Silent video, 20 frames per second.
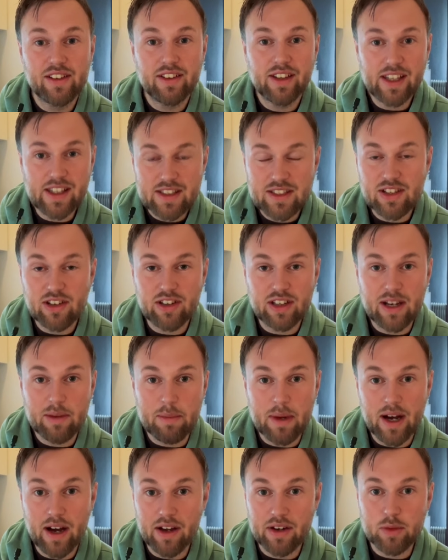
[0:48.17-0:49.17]
let's talk
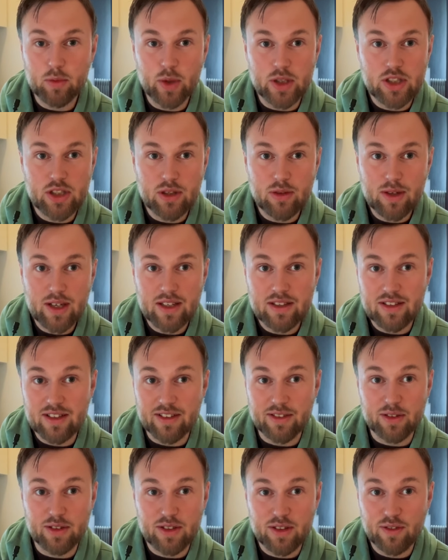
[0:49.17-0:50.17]
about what you can
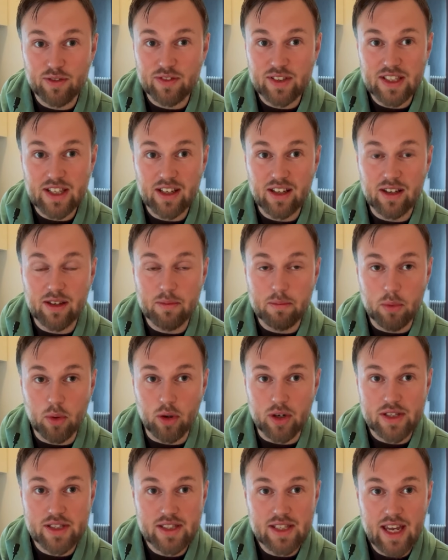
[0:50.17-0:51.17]
do to feel
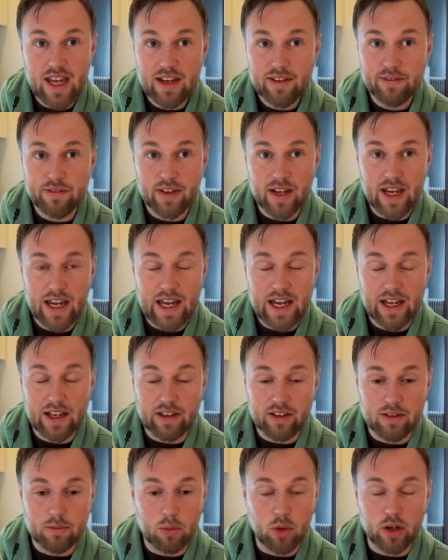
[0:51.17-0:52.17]
more safe
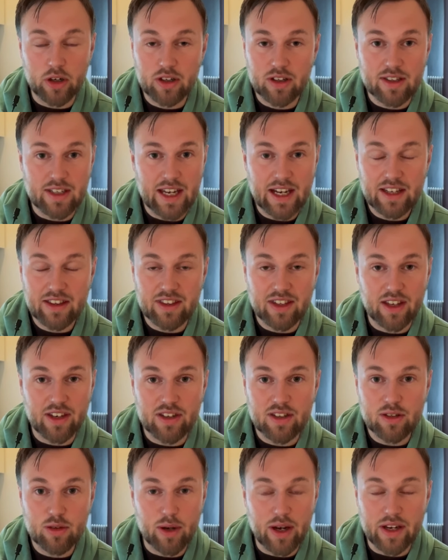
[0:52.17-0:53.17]
and more
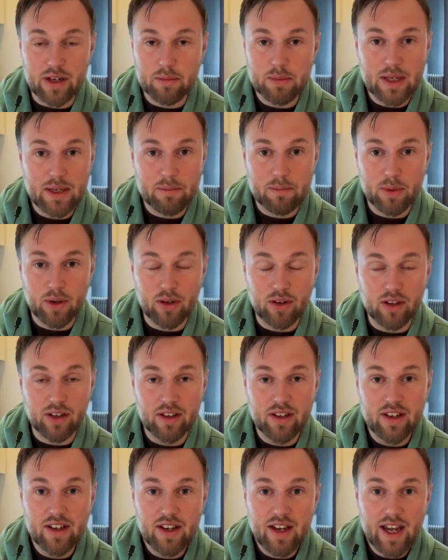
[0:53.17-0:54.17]
connected to other
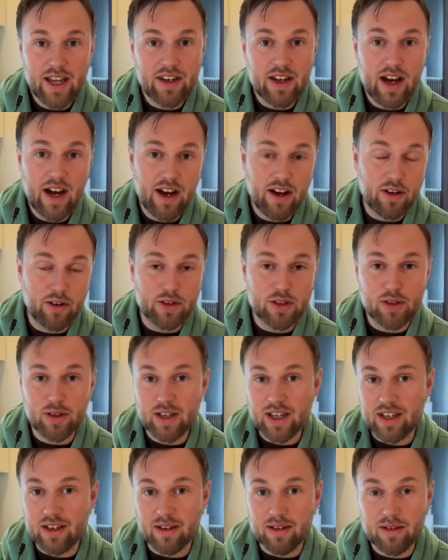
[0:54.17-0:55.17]
people and how you
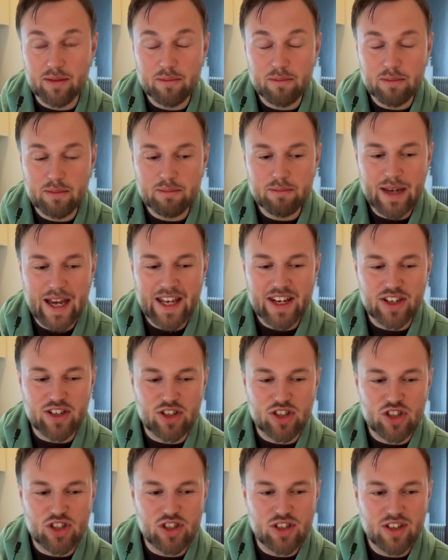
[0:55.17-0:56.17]
can
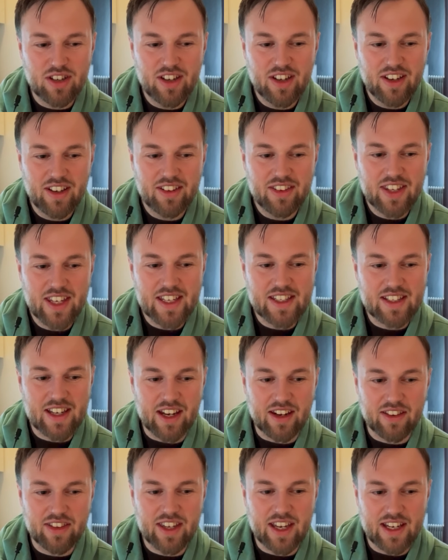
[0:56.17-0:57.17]
manage these
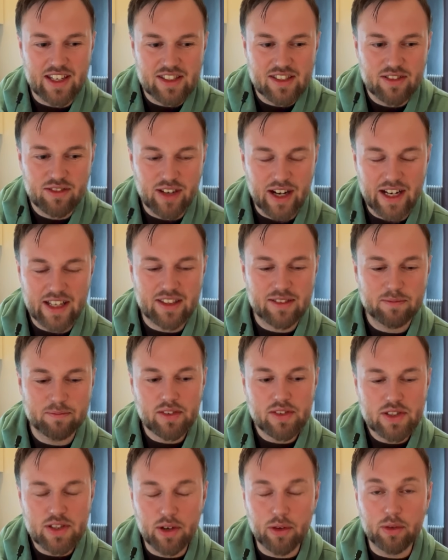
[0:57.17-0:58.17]
kind of things, right?
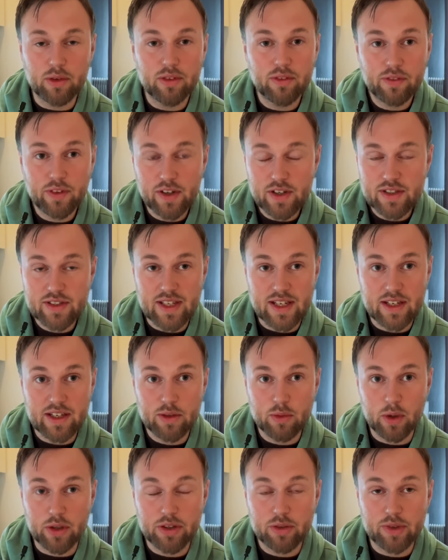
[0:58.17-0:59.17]
So first thing
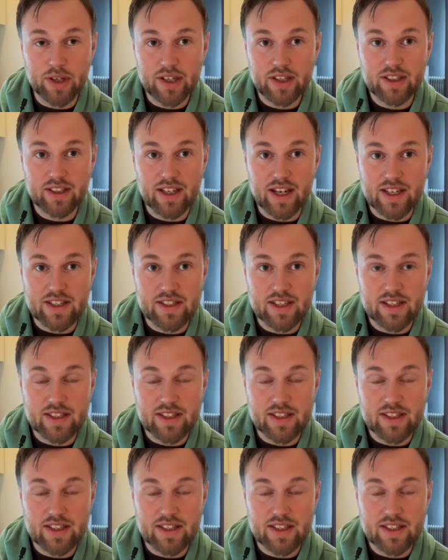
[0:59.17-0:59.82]
you want to recognize